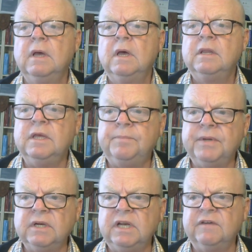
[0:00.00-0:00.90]
The
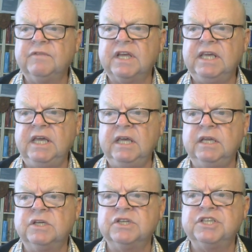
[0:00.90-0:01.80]
ability of the
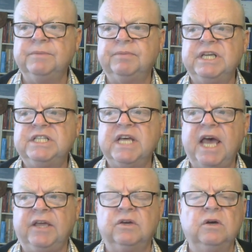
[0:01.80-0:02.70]
king to simply
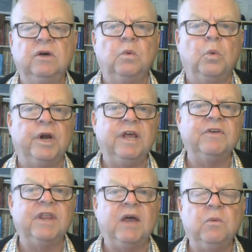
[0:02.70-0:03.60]
take
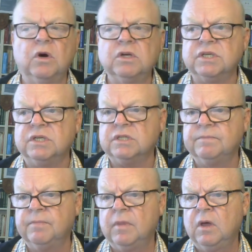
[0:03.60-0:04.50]
whatever they wanted
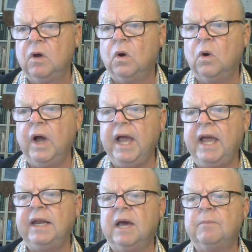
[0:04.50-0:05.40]
or
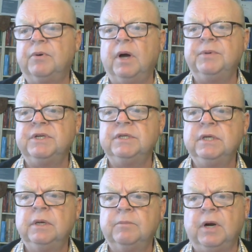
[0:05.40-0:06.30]
hand out
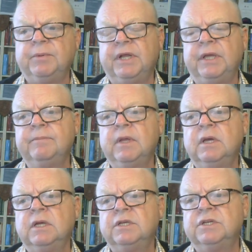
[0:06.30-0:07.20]
property
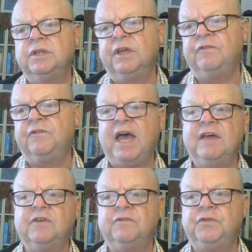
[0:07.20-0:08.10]
to the
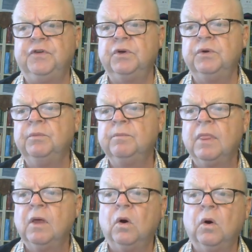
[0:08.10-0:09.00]
favoured few
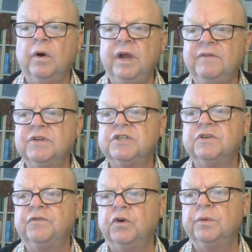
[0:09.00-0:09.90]
or even
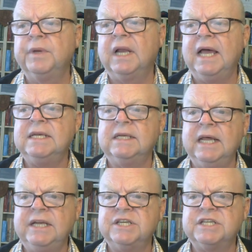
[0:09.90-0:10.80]
to formulate
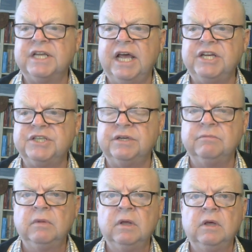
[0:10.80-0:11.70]

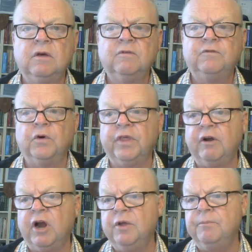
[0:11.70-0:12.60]
legislation for
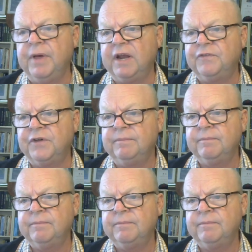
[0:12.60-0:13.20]
their own benefit